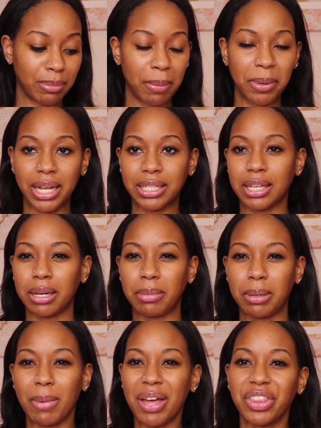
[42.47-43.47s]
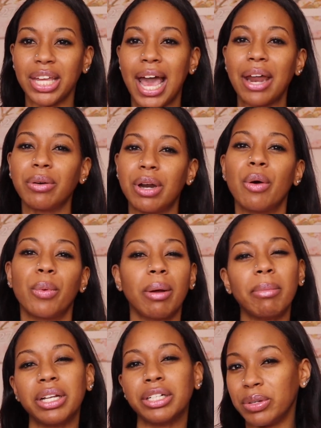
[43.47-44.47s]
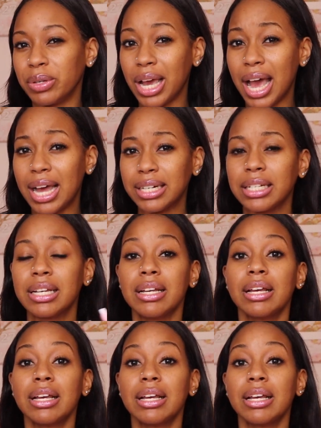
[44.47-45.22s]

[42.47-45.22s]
Maybe it's going to be monthly. I don't know what I'm going to do yet.